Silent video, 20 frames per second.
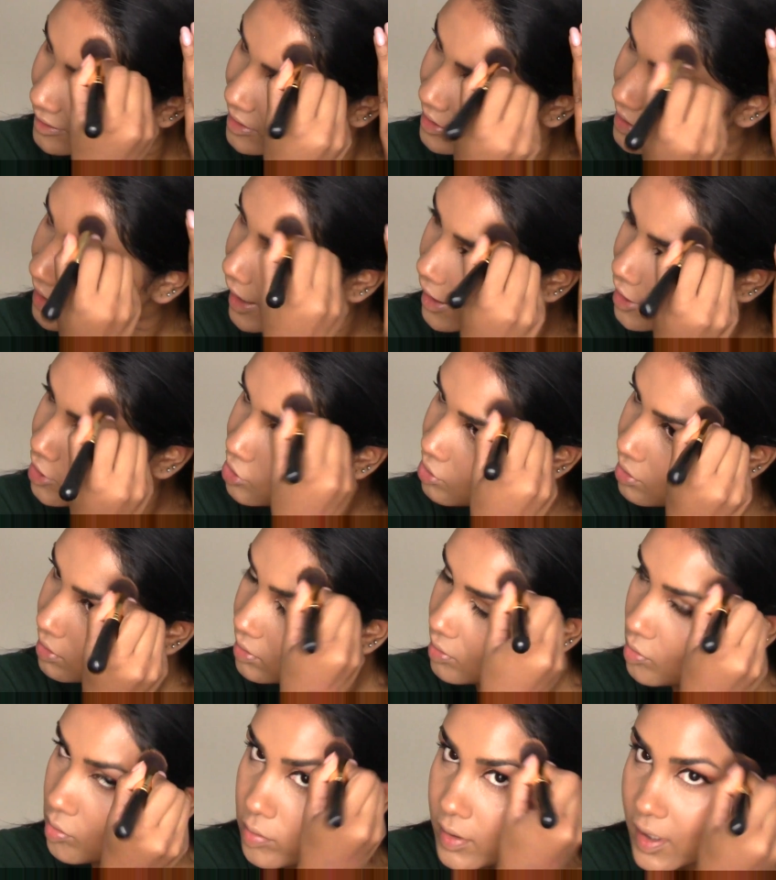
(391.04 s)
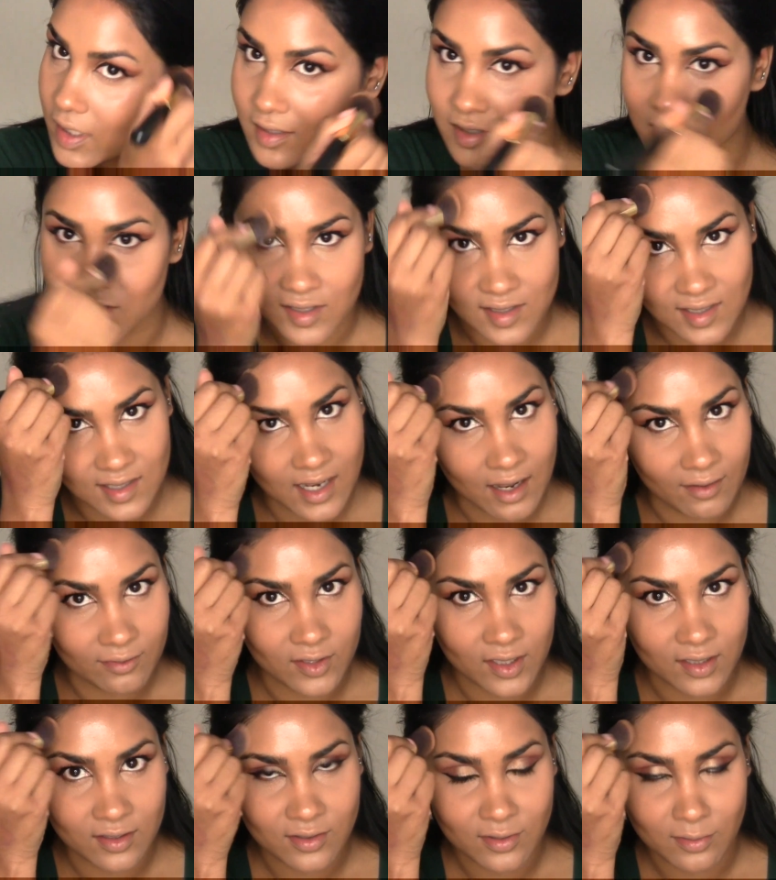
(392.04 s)
the actual queen just
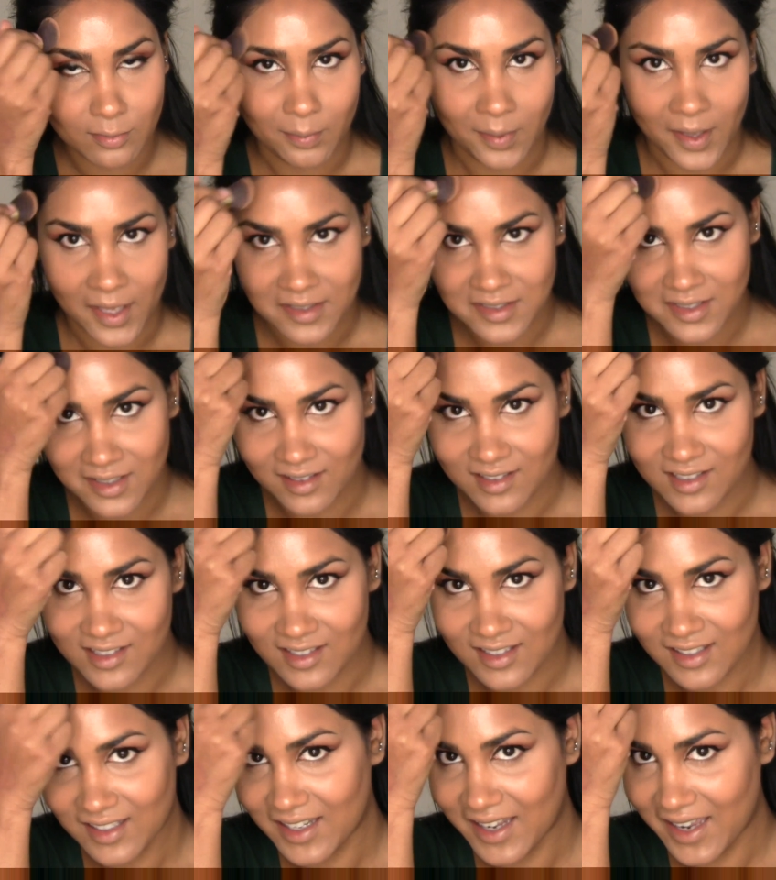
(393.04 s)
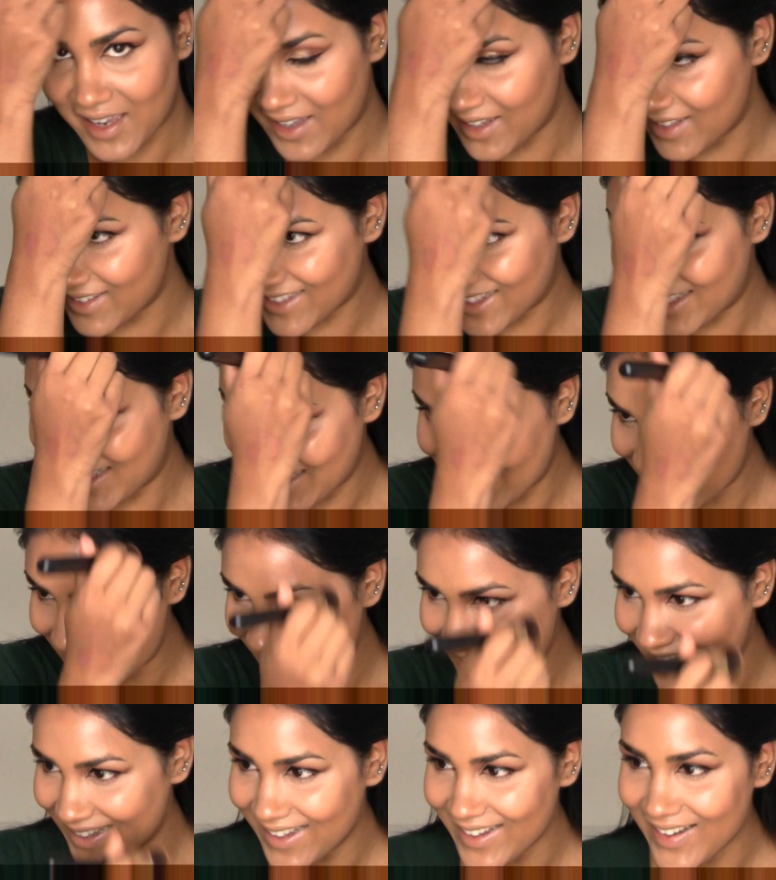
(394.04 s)
left it to peasants to dance,
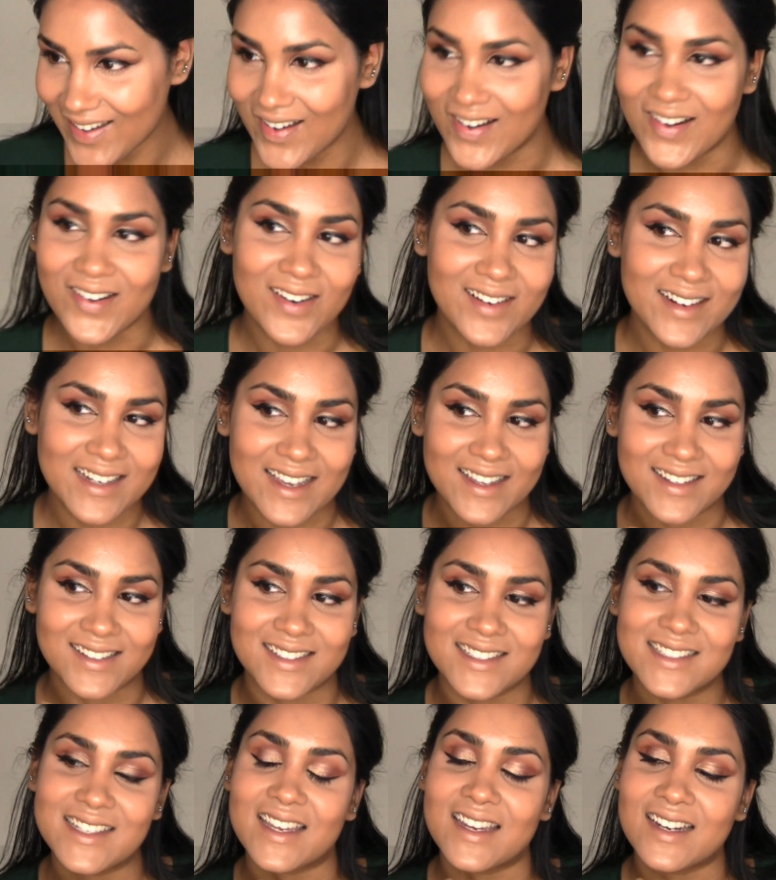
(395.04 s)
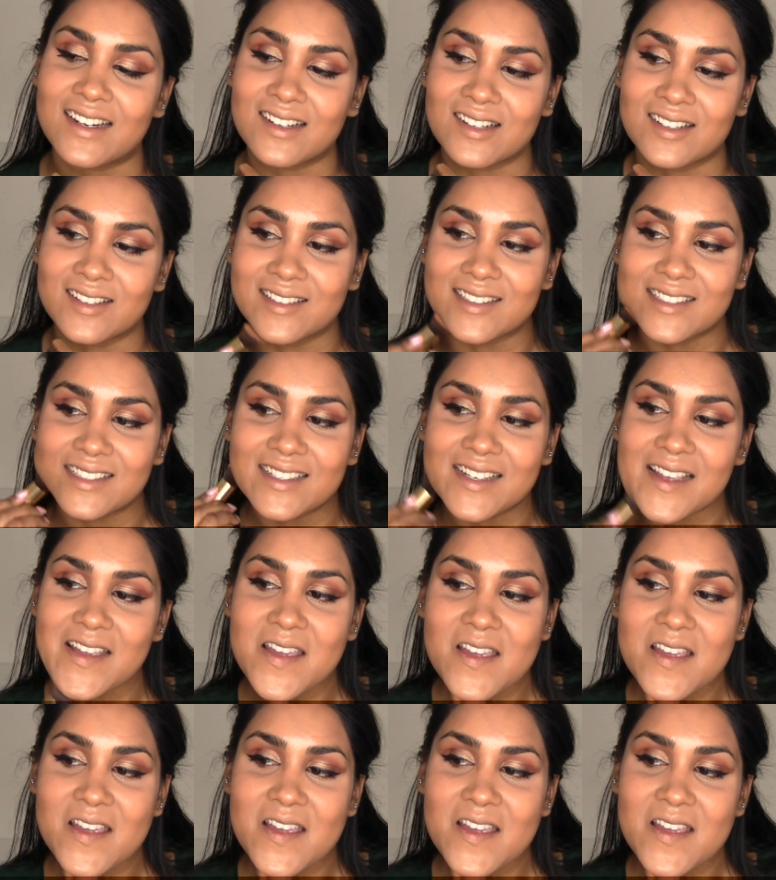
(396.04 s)
or the entertainers.